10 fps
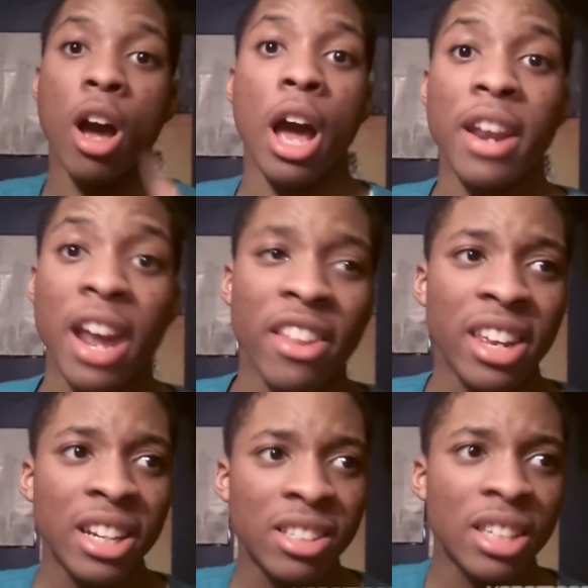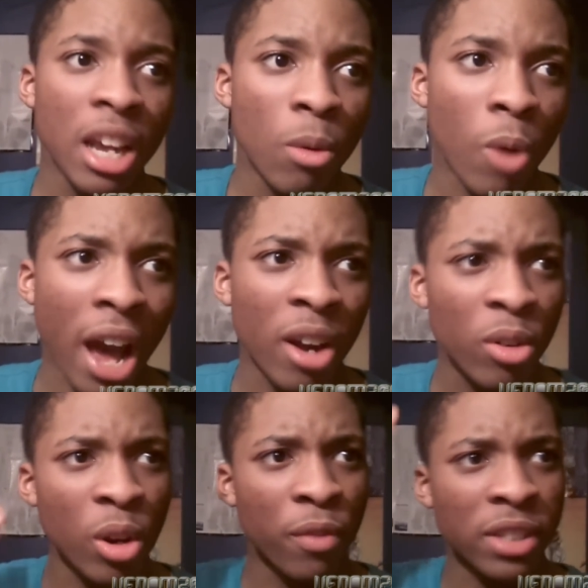now they didn't say. I don't
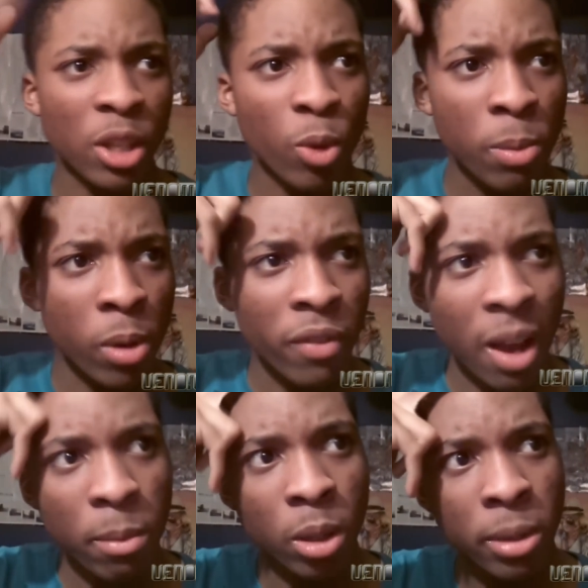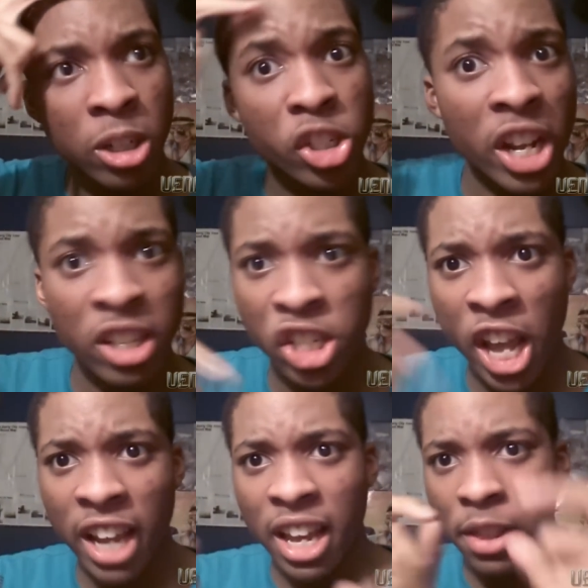know if it's a 3.5 millimeter
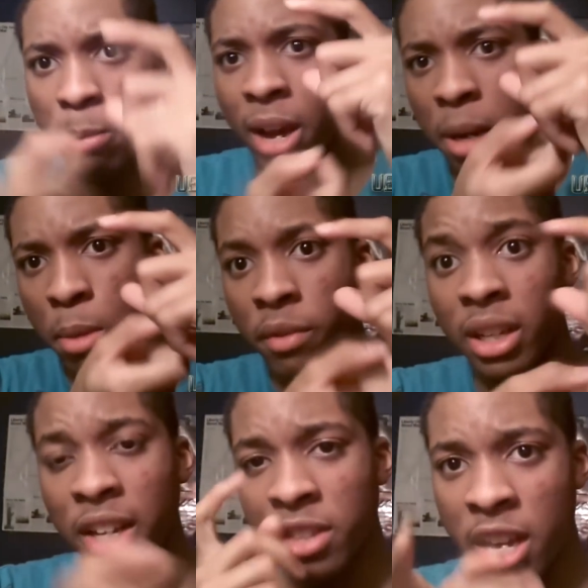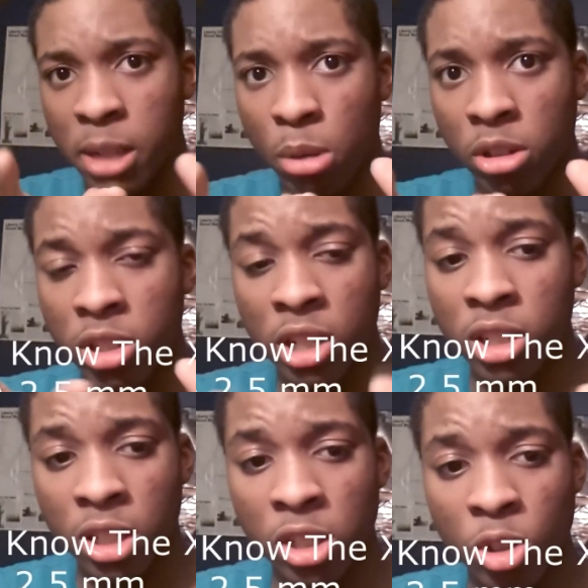jack at the bottom of it, like the Xbox
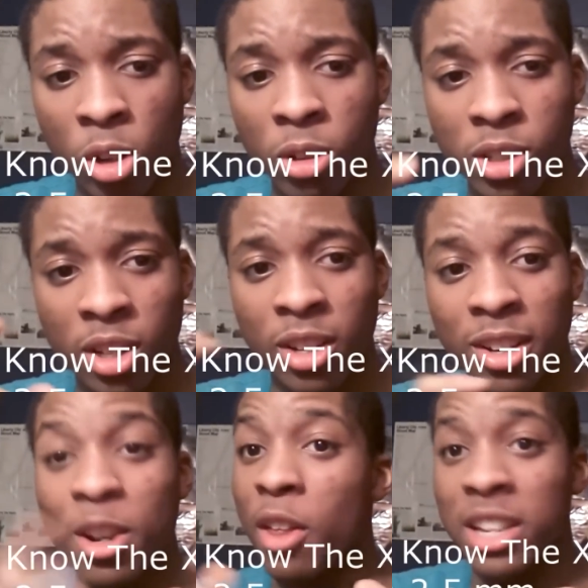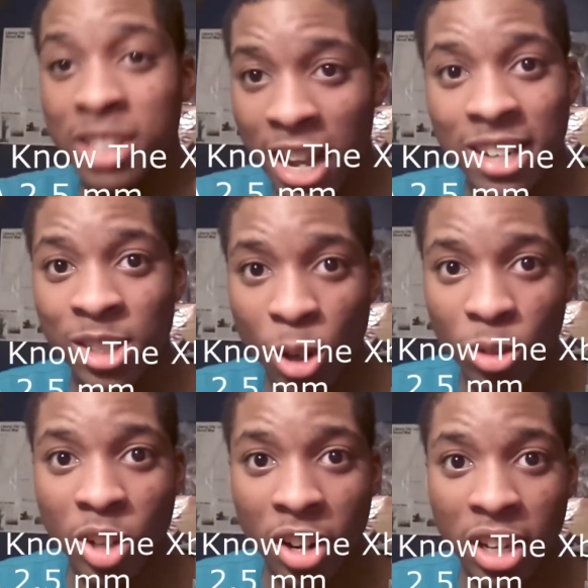60 controllers. No, that's not a joke.
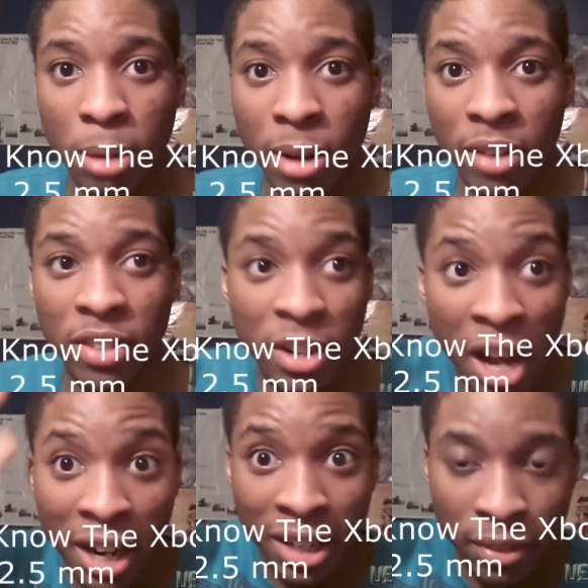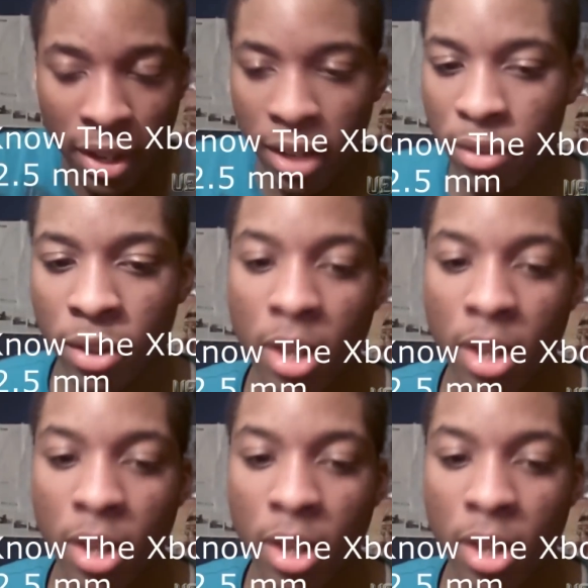Talking about they're not innovative,